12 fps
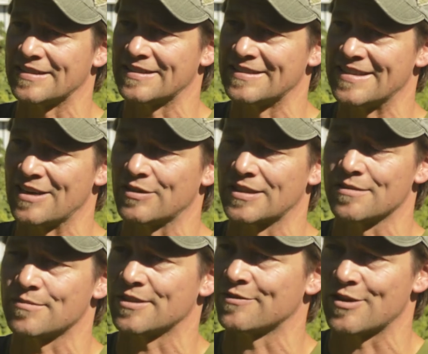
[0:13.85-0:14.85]
uh, now I
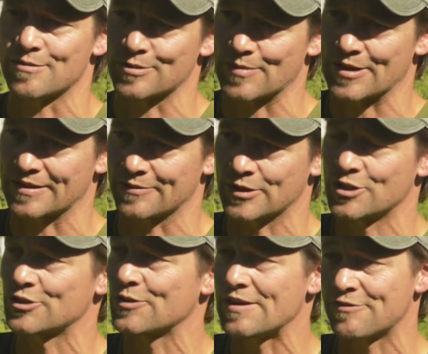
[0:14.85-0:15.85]
come to the farmers market, which
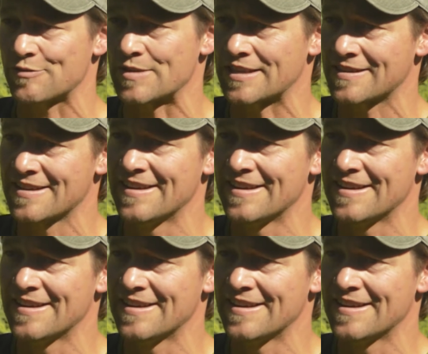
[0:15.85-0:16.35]
is great for me.